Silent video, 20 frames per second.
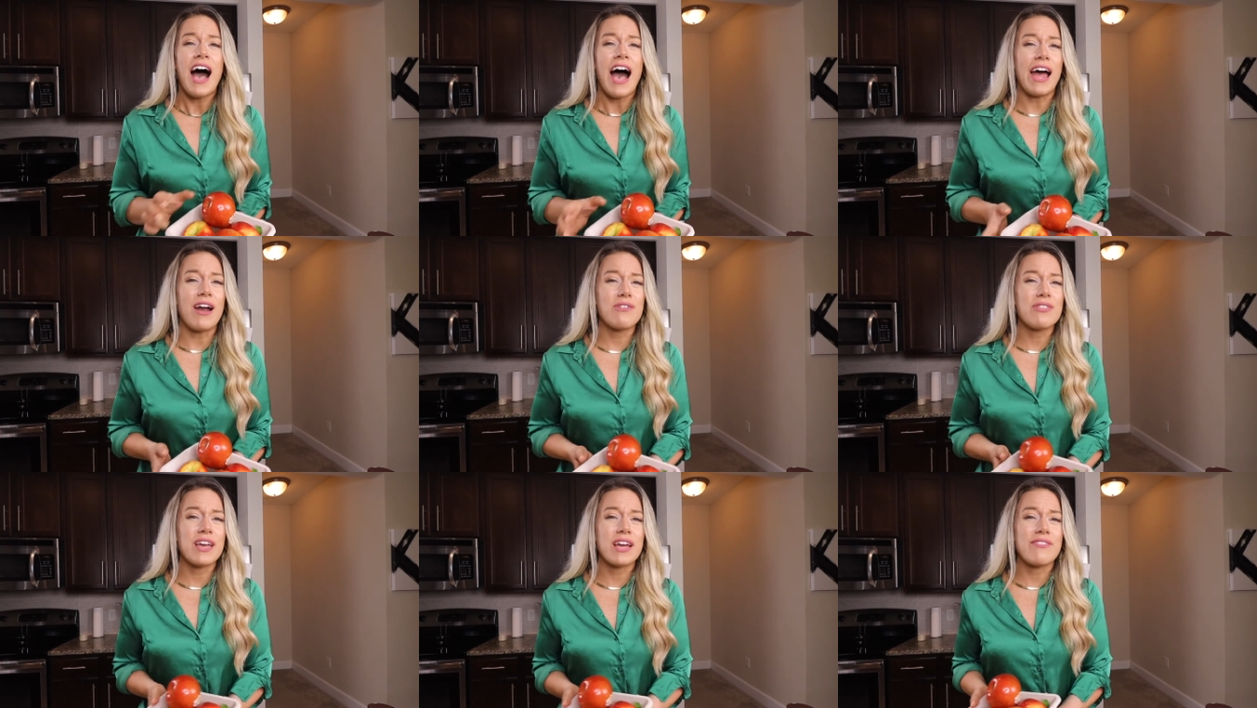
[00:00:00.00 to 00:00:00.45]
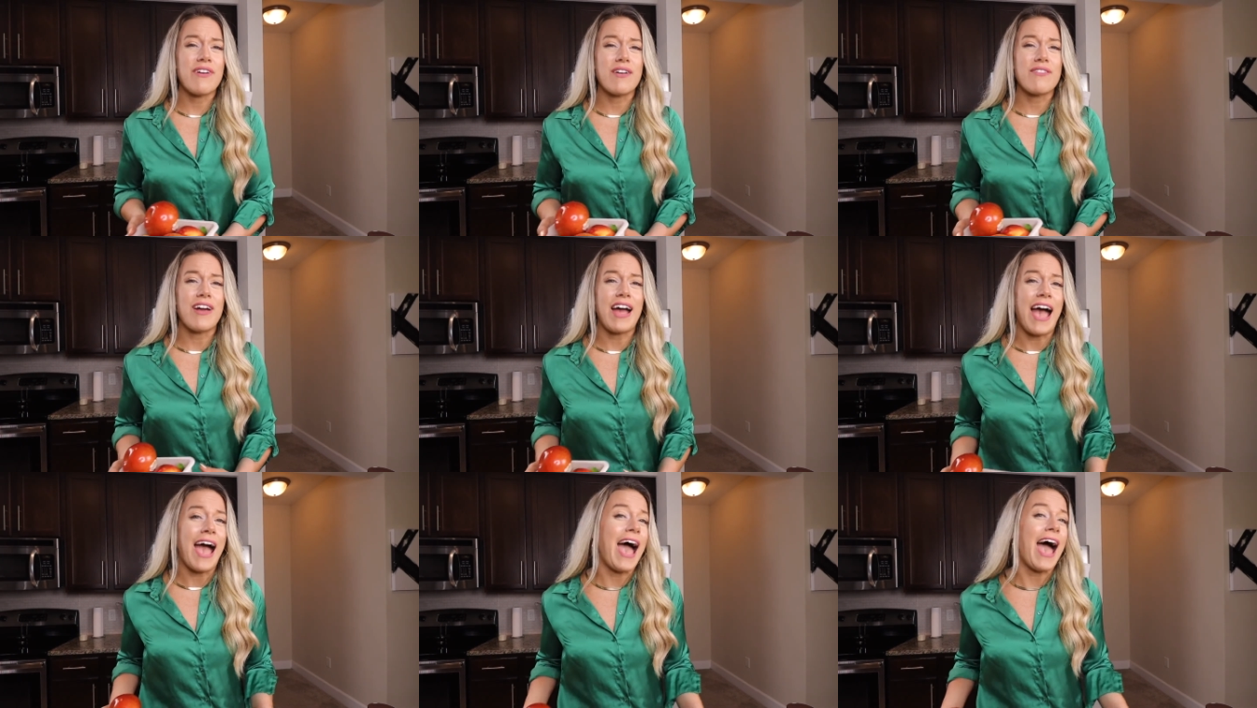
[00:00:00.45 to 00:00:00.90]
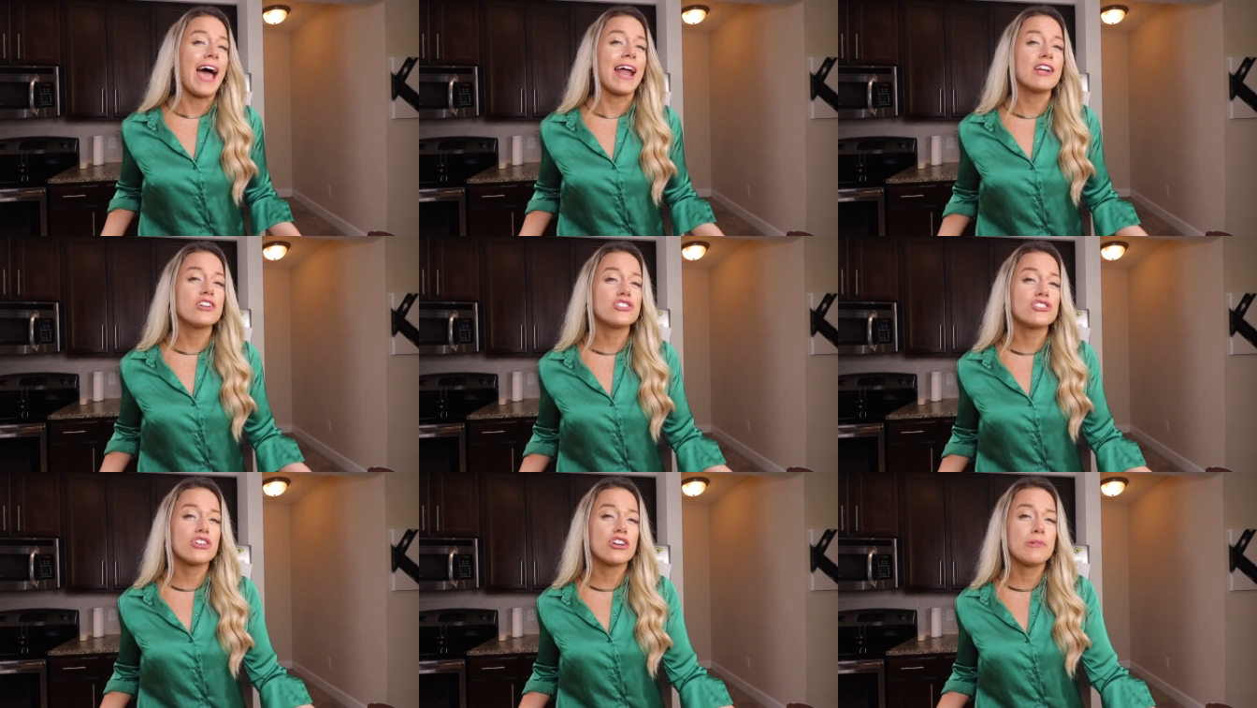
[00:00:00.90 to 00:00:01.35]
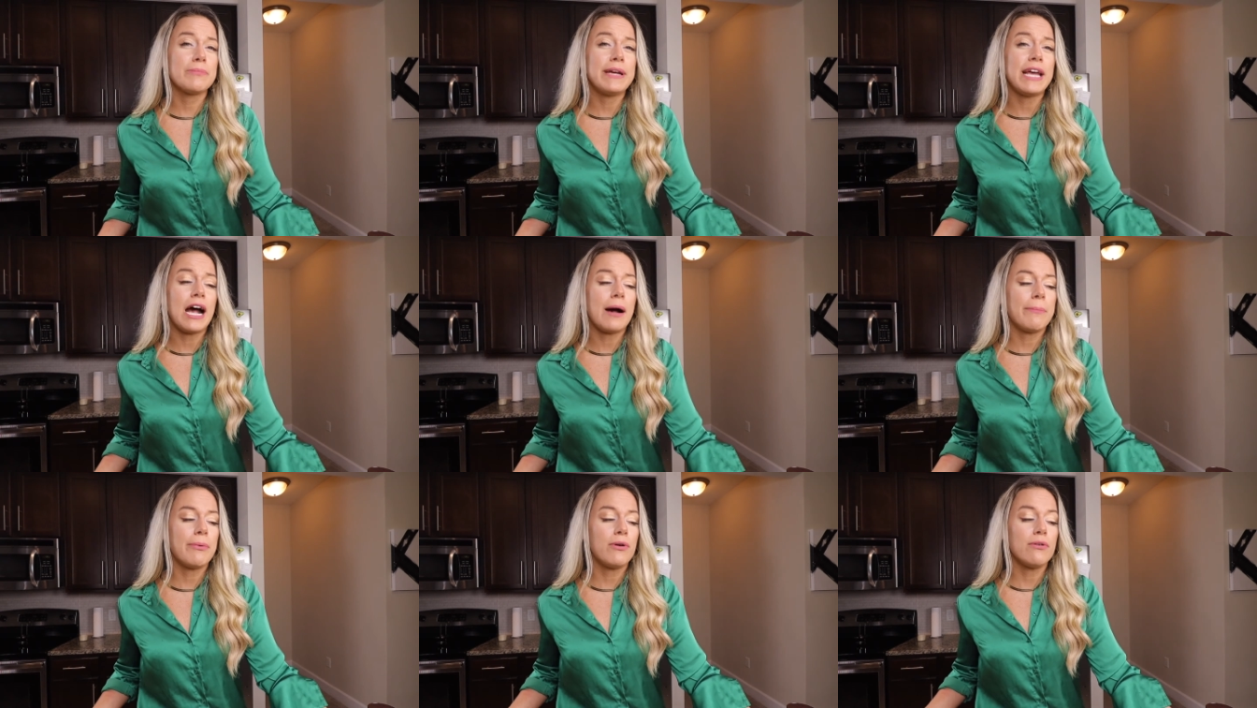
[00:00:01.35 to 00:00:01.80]
I don't think I've ever had a sugar
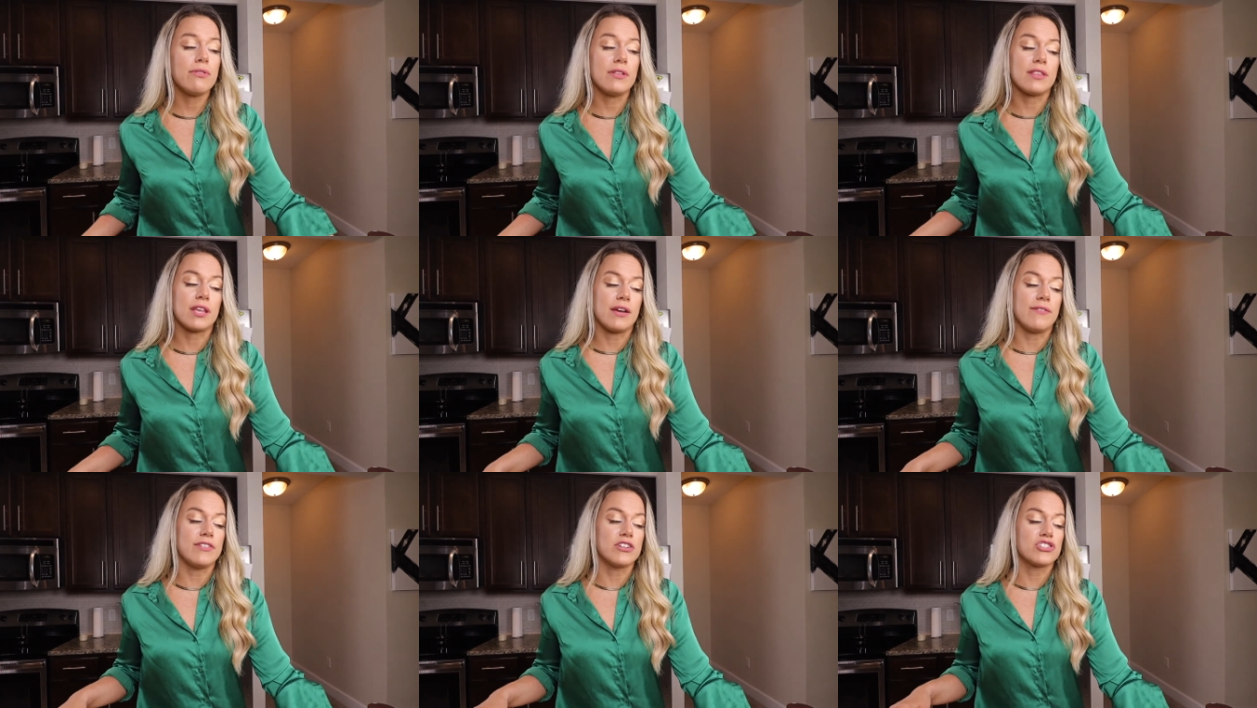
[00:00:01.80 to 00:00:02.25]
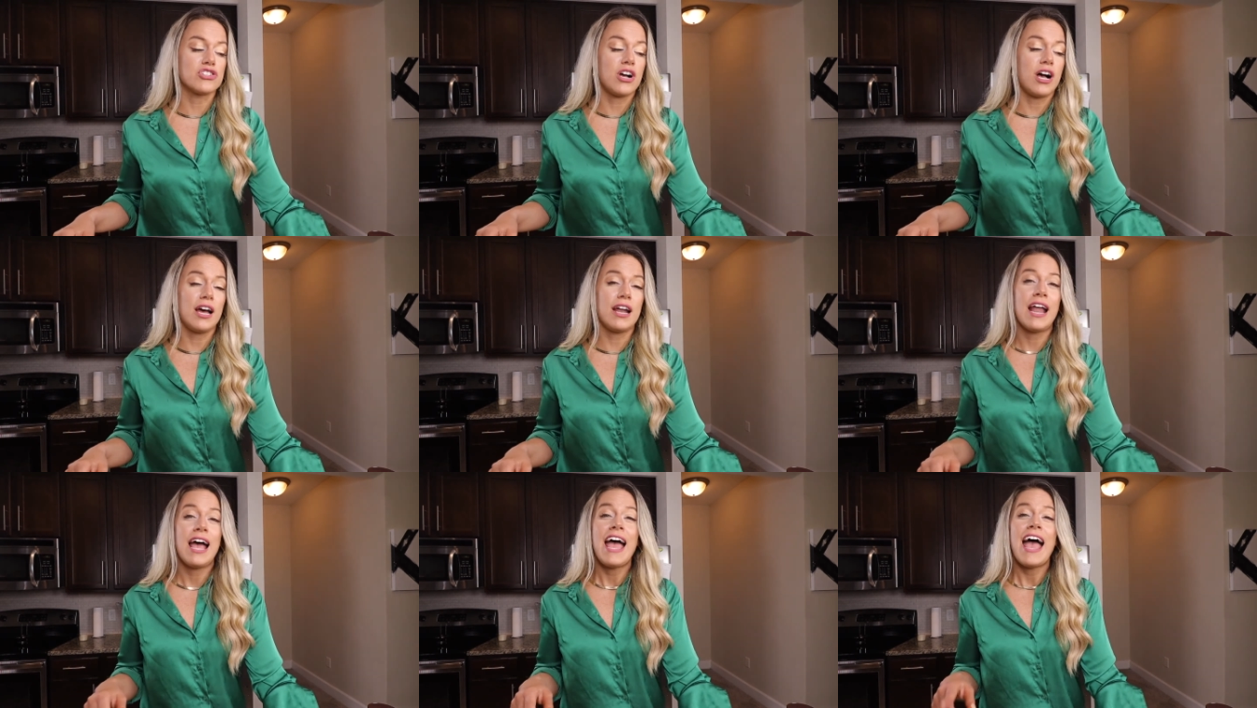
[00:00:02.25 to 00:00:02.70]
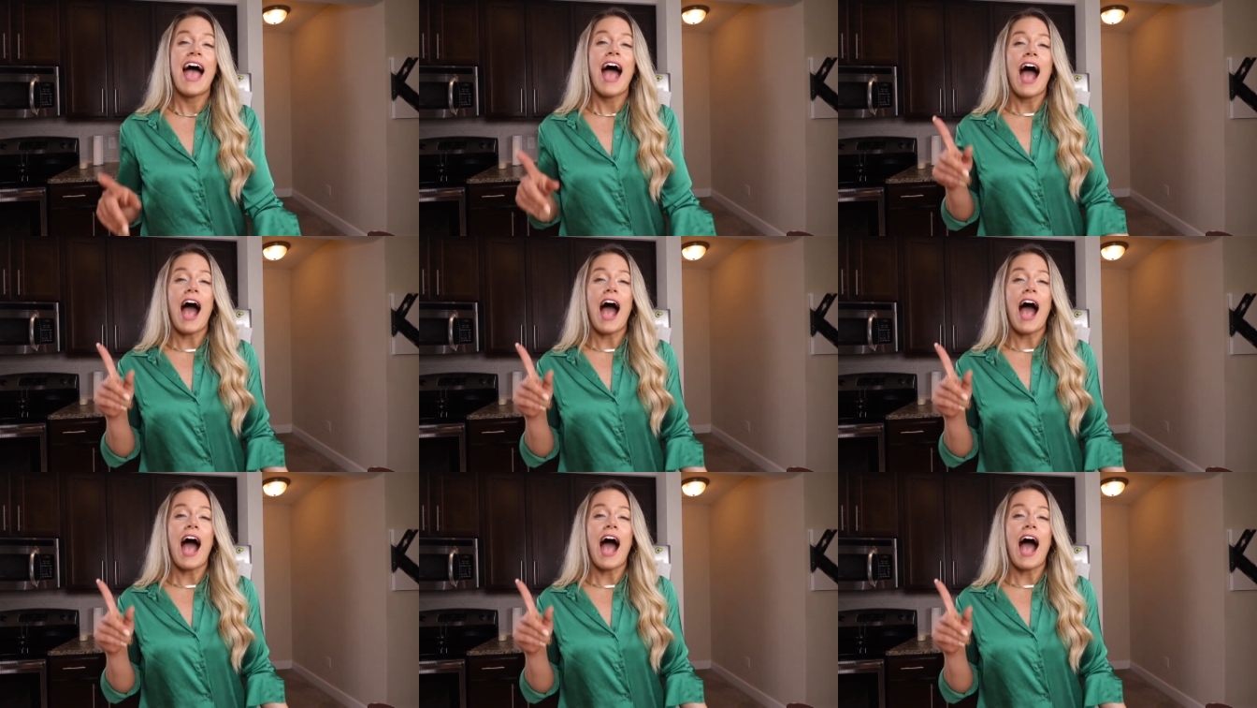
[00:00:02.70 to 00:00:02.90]
bee apple. Let's give it a shot.